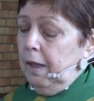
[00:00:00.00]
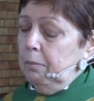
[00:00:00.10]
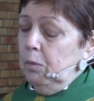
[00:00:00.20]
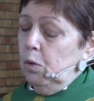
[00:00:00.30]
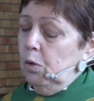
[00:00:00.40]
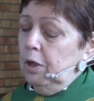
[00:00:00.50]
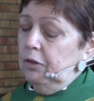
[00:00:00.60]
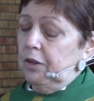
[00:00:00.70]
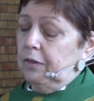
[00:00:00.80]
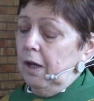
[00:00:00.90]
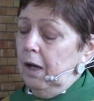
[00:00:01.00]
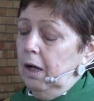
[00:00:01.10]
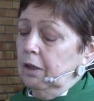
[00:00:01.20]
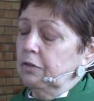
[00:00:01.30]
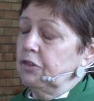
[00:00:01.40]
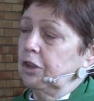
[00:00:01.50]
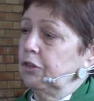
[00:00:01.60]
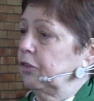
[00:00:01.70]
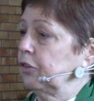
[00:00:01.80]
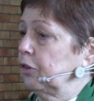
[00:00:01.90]
That more is at the heart of
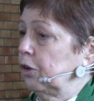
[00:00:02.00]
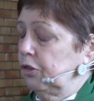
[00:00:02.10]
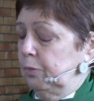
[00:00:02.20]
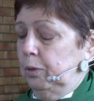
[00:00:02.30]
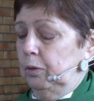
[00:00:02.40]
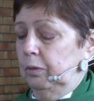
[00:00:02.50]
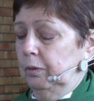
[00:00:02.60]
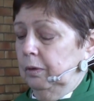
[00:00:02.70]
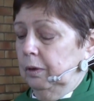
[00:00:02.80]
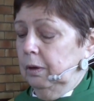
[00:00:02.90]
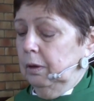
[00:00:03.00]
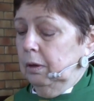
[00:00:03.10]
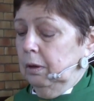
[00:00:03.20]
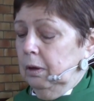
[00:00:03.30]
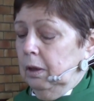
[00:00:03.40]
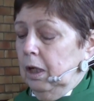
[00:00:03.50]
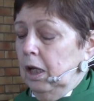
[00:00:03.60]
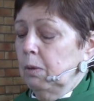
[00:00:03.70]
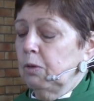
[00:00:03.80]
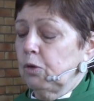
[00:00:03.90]
Jesus' gospel.
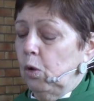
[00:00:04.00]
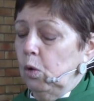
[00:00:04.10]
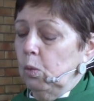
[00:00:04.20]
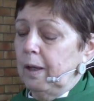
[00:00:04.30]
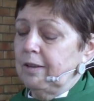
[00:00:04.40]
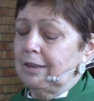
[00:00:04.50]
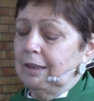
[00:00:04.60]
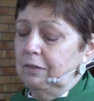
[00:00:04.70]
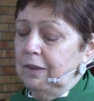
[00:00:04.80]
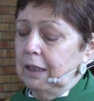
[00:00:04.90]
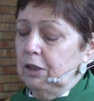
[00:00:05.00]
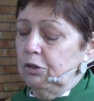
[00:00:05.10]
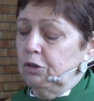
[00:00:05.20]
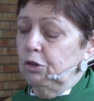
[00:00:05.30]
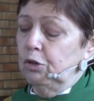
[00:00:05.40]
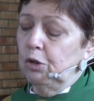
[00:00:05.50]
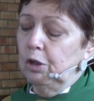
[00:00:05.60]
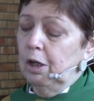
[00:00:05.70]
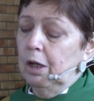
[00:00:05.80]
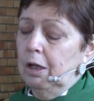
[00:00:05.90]
He was always living
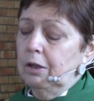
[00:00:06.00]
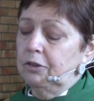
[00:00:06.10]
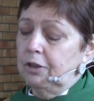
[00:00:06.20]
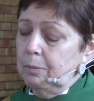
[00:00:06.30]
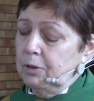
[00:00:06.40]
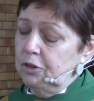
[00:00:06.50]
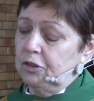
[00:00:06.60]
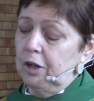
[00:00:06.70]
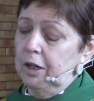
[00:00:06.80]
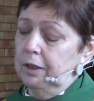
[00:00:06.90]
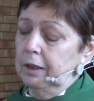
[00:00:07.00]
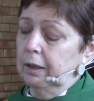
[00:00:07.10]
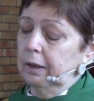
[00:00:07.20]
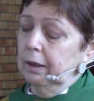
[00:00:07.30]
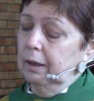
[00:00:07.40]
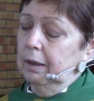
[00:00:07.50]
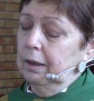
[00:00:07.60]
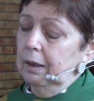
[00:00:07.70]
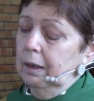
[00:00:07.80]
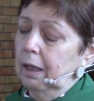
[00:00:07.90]
into, demonstrating,
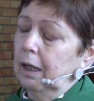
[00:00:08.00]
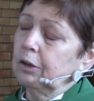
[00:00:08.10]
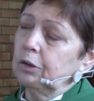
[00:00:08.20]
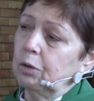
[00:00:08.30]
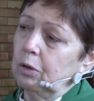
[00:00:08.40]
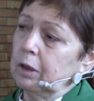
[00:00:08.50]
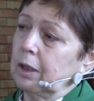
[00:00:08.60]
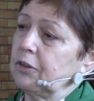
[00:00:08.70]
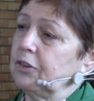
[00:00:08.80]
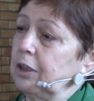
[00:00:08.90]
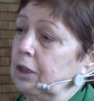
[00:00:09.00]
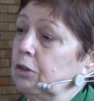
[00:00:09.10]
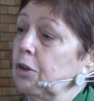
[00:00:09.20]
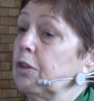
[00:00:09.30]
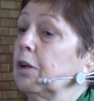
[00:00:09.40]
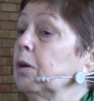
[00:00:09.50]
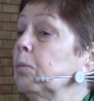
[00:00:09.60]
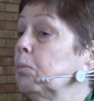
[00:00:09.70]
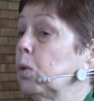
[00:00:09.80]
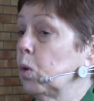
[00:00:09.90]
and calling us into the
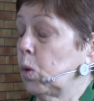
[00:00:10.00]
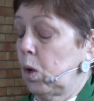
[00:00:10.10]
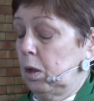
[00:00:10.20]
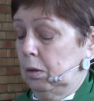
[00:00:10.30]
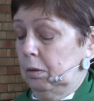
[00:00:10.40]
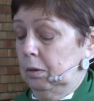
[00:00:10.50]
more.